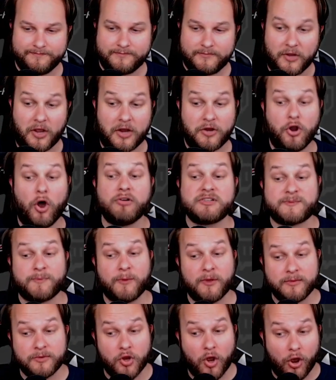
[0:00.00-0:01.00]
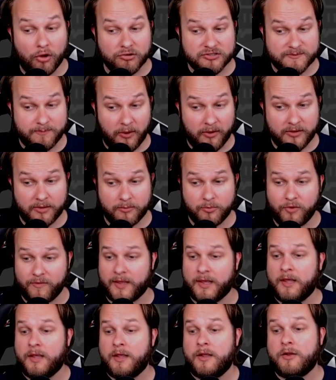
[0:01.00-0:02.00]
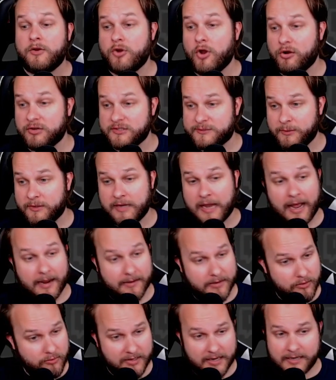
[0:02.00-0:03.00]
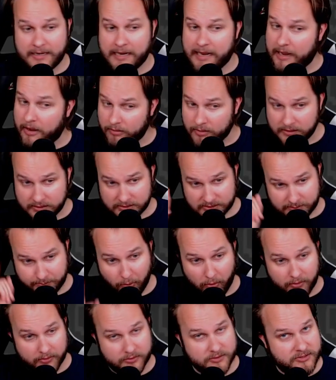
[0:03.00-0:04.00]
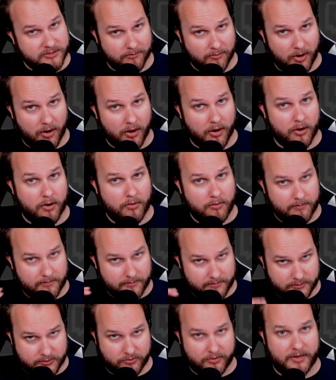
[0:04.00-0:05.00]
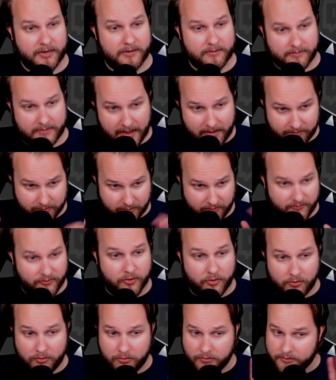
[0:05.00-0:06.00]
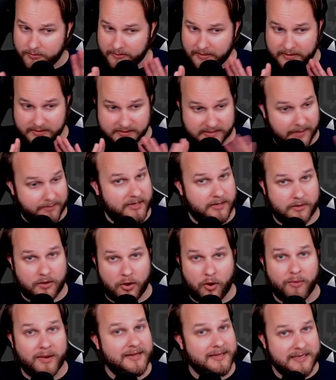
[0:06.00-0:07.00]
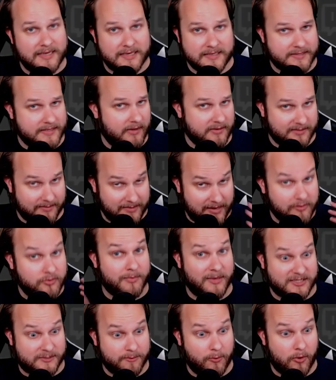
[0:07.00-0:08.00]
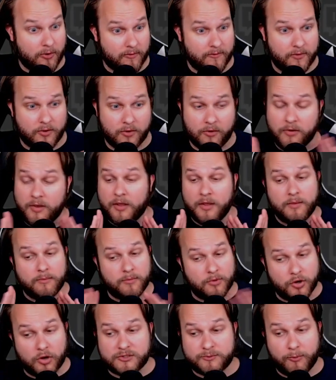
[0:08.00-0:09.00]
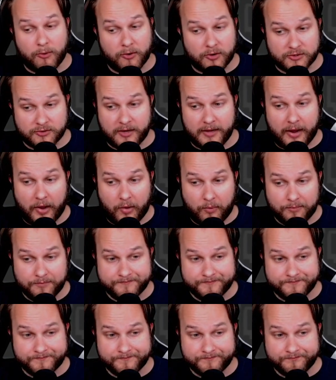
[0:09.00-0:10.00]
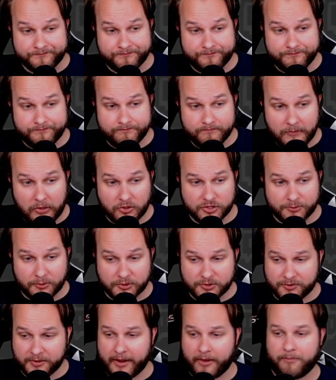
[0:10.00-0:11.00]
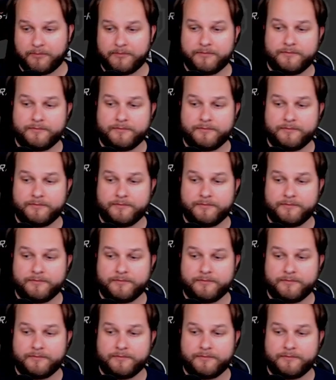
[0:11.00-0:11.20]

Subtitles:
Yeah, no one's spoiling. No spoiling the movie. No spoiling. Not doing it now. Spoilers tomorrow during that review because I'm going to go into details. I'm going to do my spoiler review, but no spoilers right now. No spoilers right now.